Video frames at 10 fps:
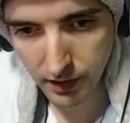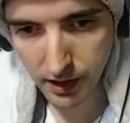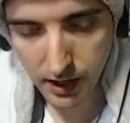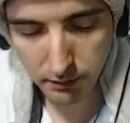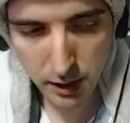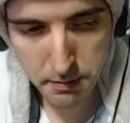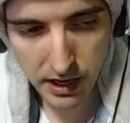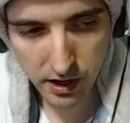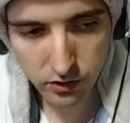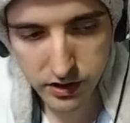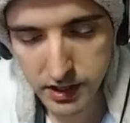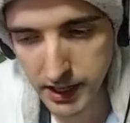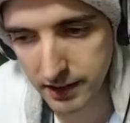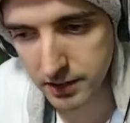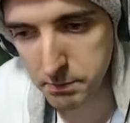And I'm gonna be honest with you
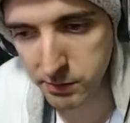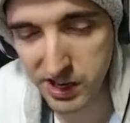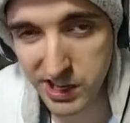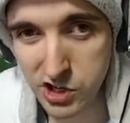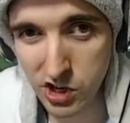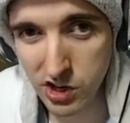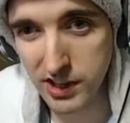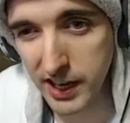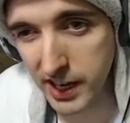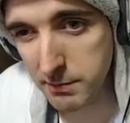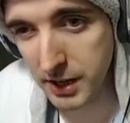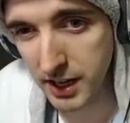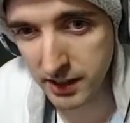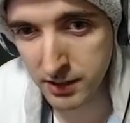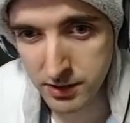guys, I'm pretty sure the
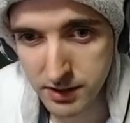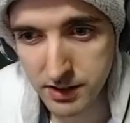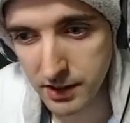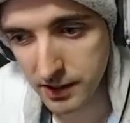enemy is